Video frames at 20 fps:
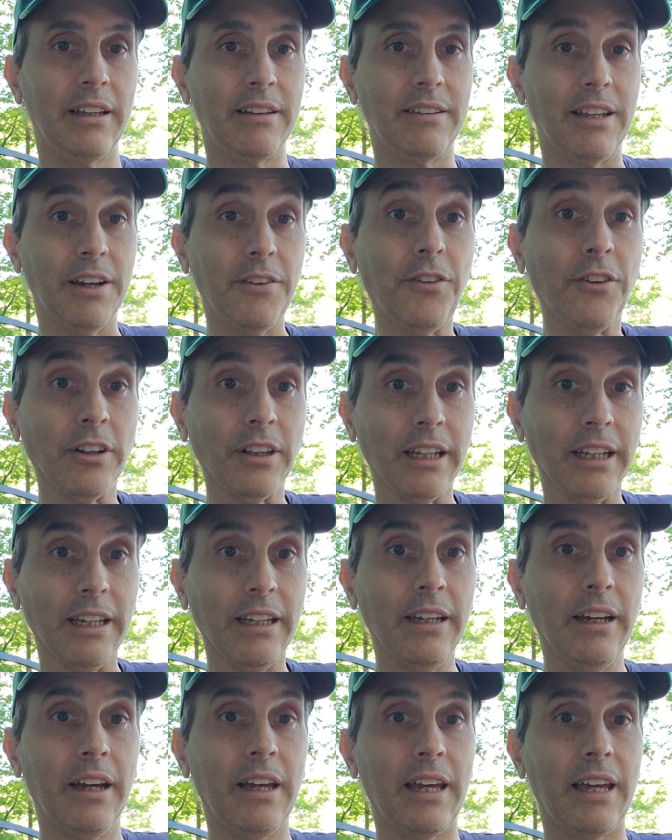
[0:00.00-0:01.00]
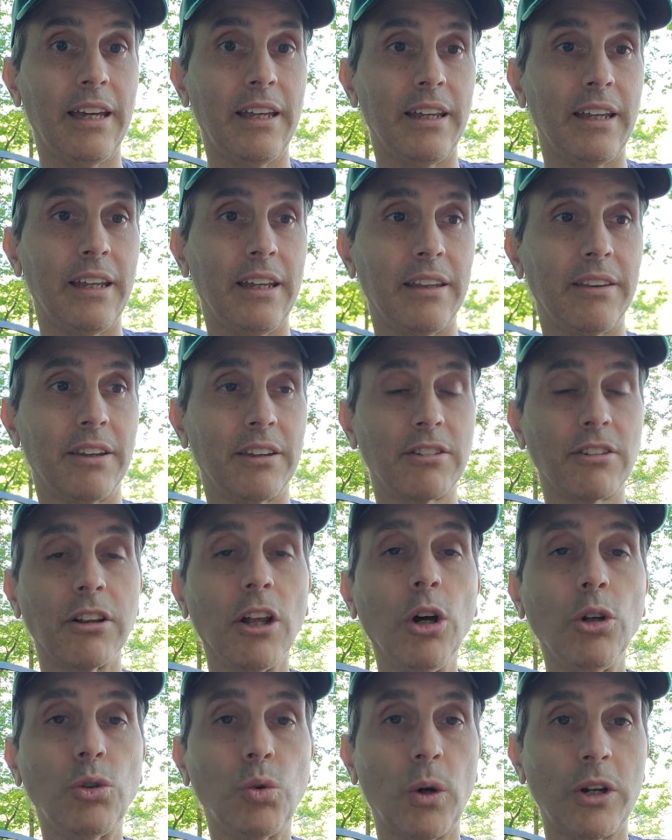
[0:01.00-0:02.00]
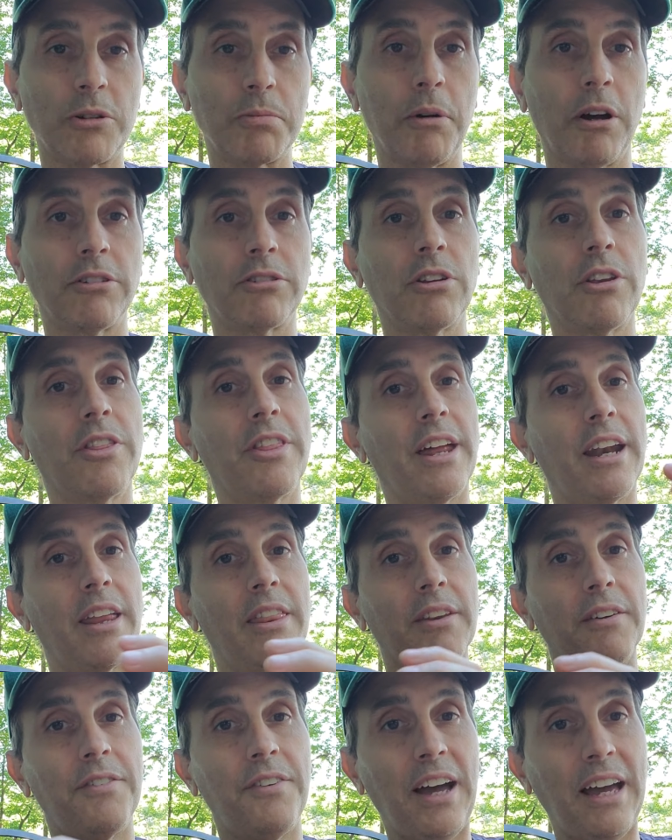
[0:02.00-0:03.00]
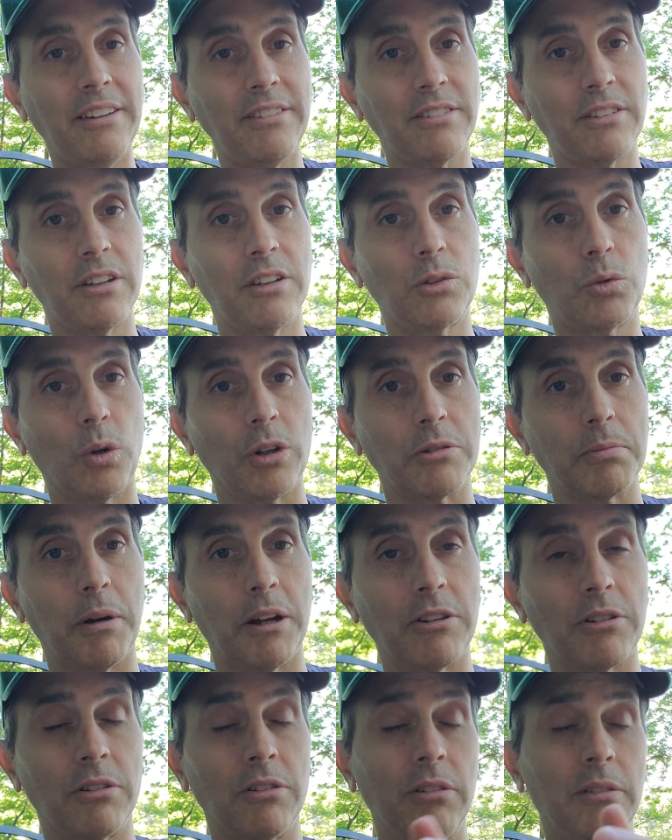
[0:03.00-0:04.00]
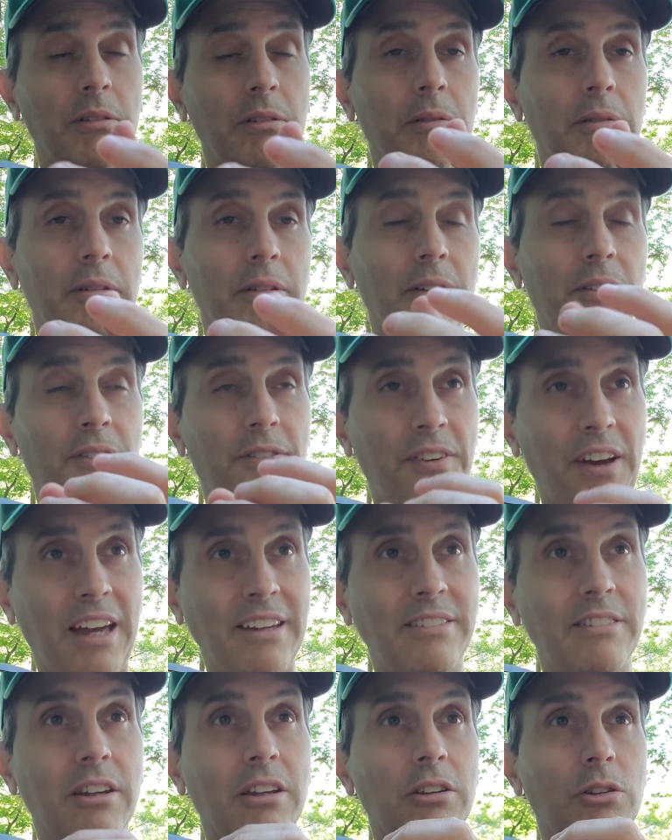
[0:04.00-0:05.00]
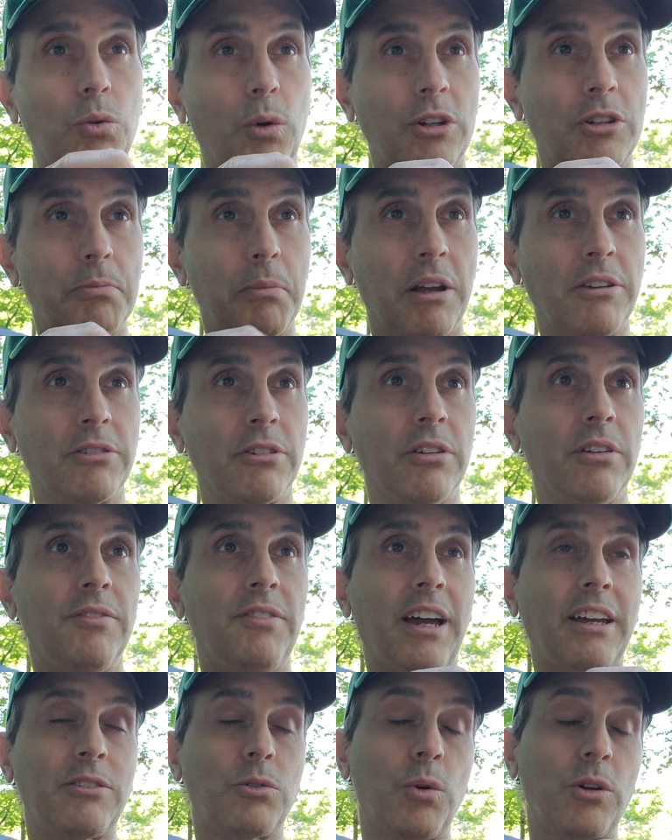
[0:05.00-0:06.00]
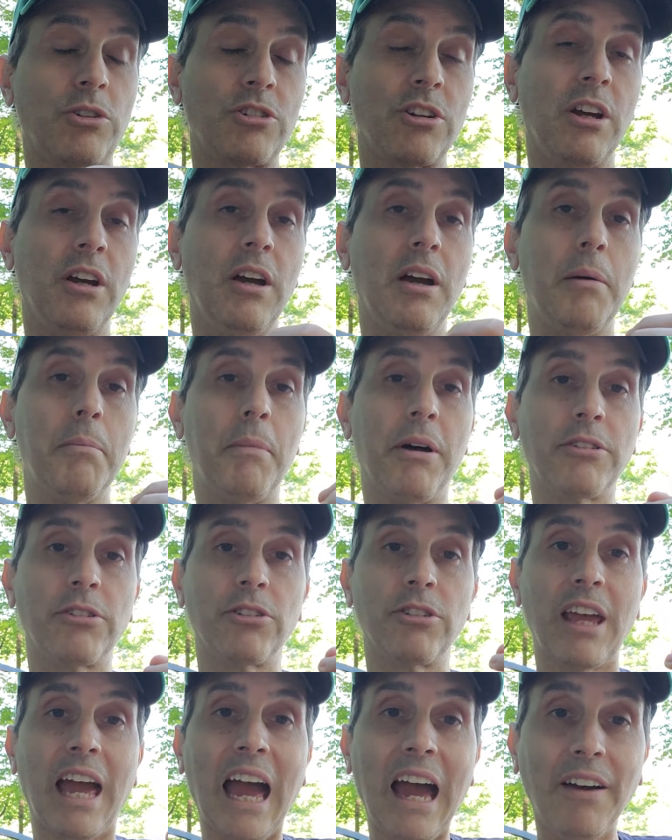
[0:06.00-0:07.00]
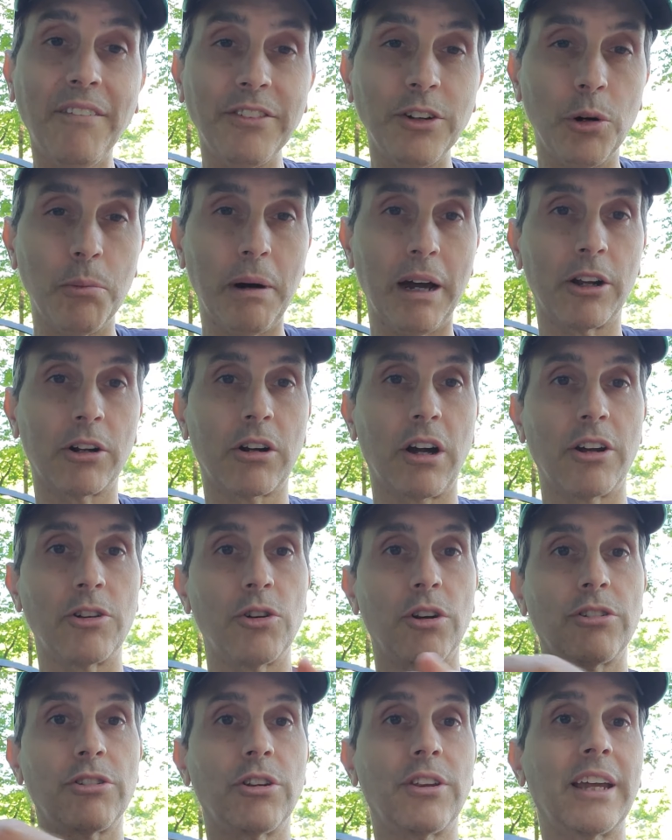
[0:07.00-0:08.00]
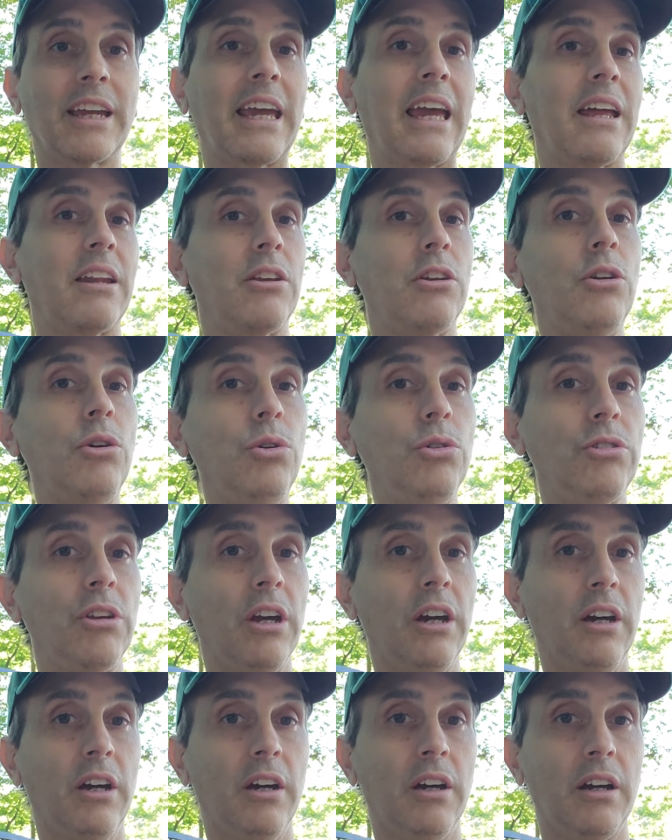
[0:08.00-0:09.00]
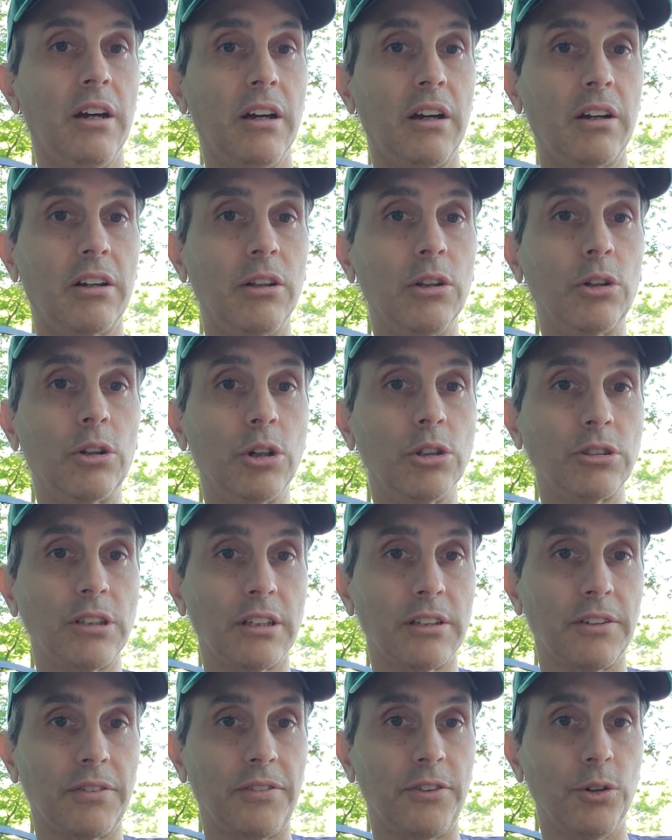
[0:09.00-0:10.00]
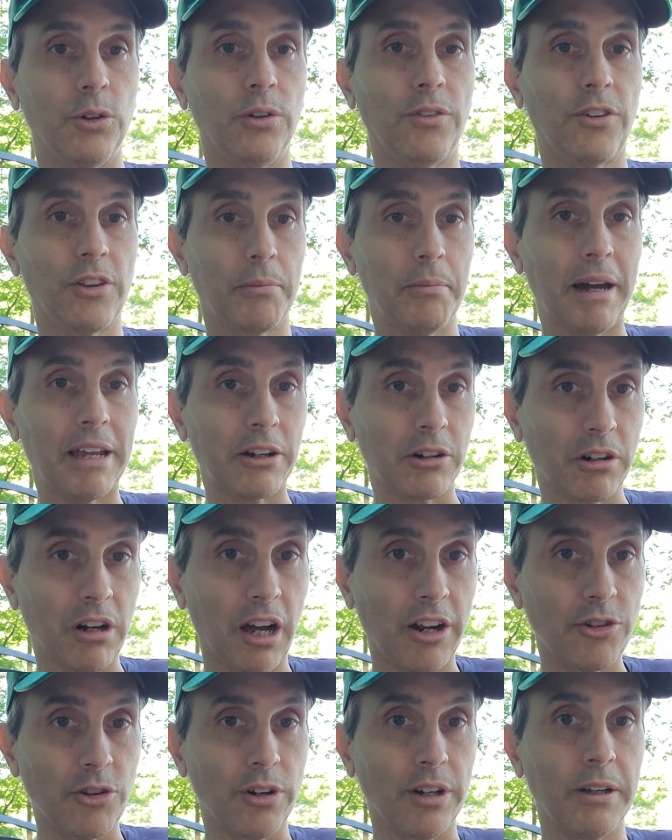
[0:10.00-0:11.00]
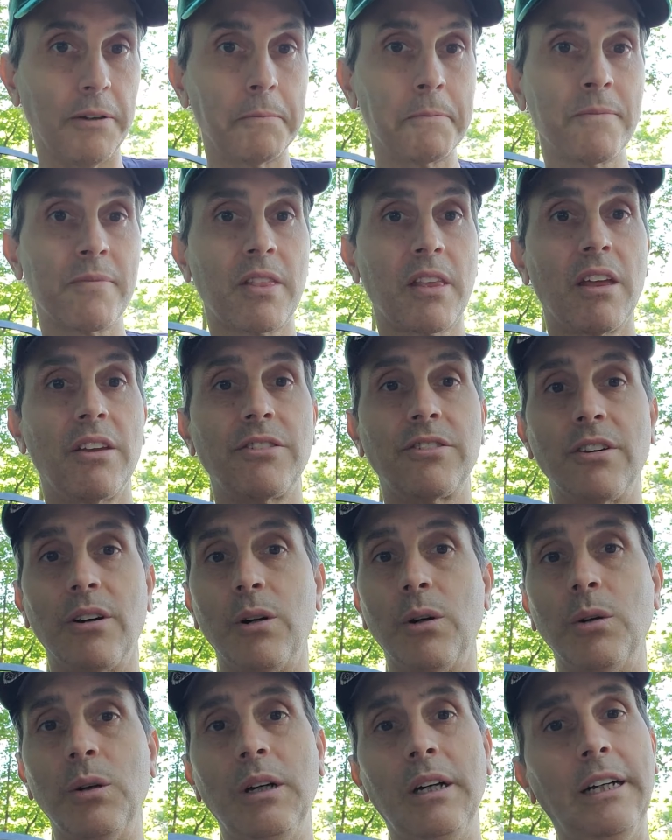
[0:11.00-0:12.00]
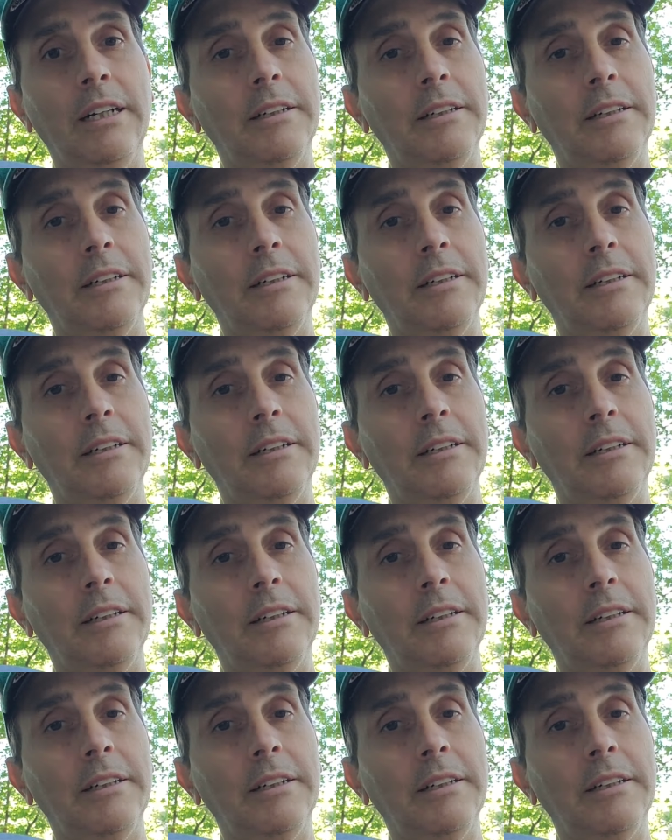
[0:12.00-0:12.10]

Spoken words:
differently in the slow twitch muscle than in the fast twitch muscle. Fast twitch muscles have no mitochondria, so they can't use a glucose as a fuel for the mitochondria. So